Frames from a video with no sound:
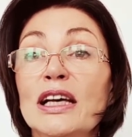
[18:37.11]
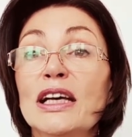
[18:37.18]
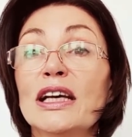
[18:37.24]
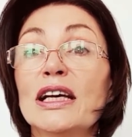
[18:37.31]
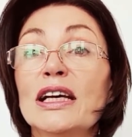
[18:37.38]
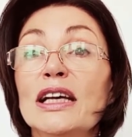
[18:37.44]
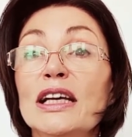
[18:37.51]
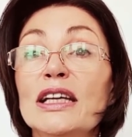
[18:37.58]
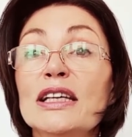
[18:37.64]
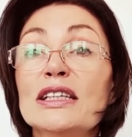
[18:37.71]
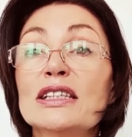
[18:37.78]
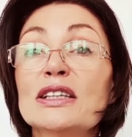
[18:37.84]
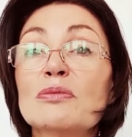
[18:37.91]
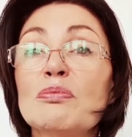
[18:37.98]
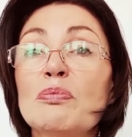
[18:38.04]
It is
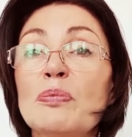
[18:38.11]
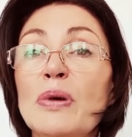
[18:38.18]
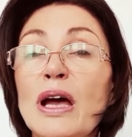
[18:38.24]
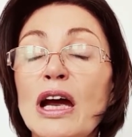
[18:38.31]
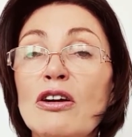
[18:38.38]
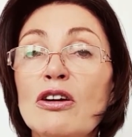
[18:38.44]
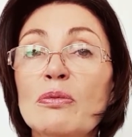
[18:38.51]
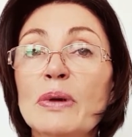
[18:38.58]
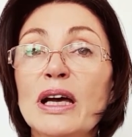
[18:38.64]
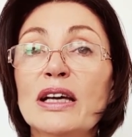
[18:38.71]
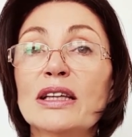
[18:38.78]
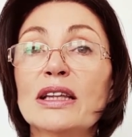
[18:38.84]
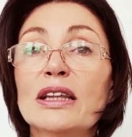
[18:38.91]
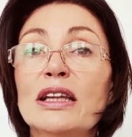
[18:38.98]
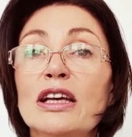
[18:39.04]
paramount
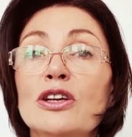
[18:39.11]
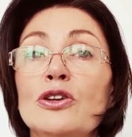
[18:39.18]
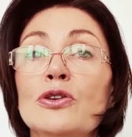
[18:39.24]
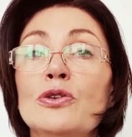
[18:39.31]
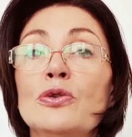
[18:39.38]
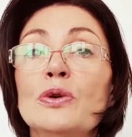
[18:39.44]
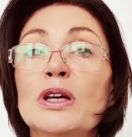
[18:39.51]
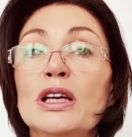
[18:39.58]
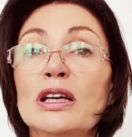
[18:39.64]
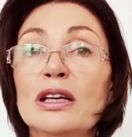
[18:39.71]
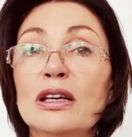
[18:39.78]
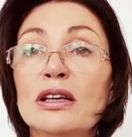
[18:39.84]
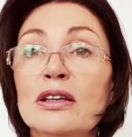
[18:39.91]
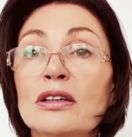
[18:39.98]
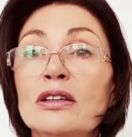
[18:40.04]
that you
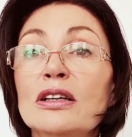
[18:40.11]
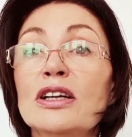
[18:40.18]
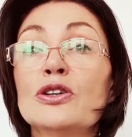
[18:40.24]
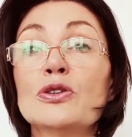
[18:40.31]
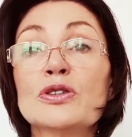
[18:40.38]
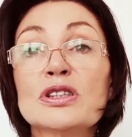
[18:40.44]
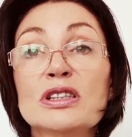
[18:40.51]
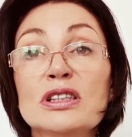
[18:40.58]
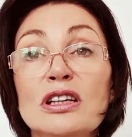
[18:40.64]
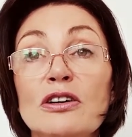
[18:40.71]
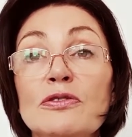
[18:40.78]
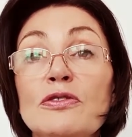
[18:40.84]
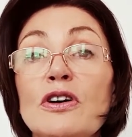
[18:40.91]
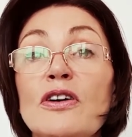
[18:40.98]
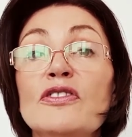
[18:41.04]
heal yourself
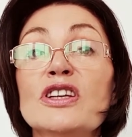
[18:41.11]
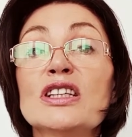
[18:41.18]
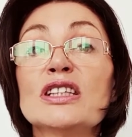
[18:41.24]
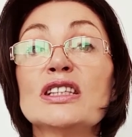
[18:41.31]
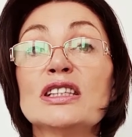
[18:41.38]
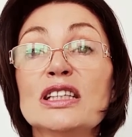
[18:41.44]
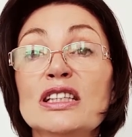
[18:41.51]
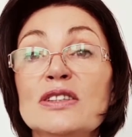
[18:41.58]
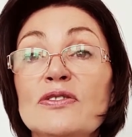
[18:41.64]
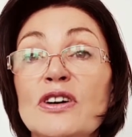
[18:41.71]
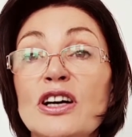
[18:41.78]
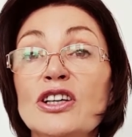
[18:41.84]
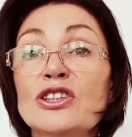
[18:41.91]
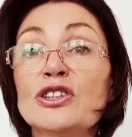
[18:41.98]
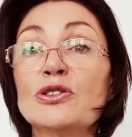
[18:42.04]
of the
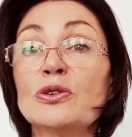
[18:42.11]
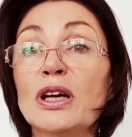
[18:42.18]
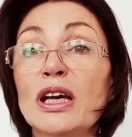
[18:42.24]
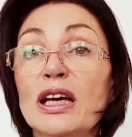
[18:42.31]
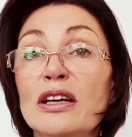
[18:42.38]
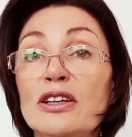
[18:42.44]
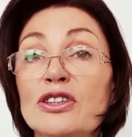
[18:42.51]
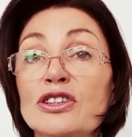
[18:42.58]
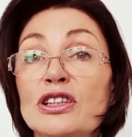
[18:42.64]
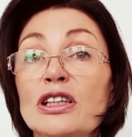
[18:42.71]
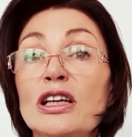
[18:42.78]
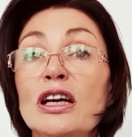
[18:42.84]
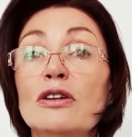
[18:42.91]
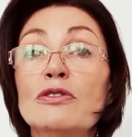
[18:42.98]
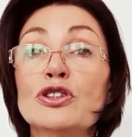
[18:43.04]
dysfunctional energy and
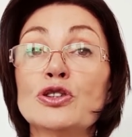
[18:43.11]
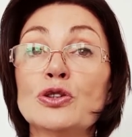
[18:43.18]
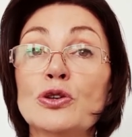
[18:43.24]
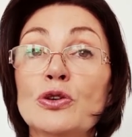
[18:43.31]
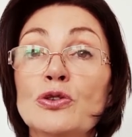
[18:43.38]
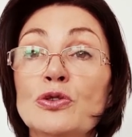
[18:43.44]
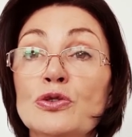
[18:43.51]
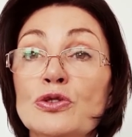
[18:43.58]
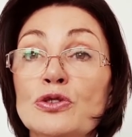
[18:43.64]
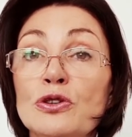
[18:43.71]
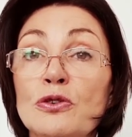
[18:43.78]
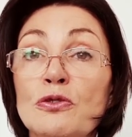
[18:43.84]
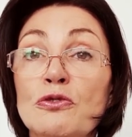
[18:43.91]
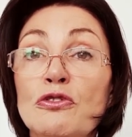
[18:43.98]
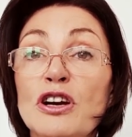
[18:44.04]
return your soul
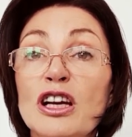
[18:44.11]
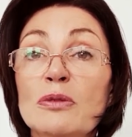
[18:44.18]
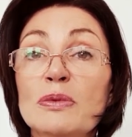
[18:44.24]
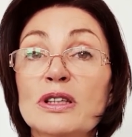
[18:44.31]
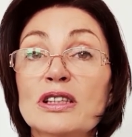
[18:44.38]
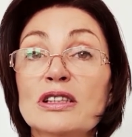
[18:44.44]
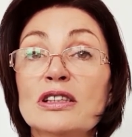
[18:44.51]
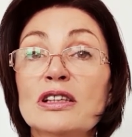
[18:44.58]
fragments.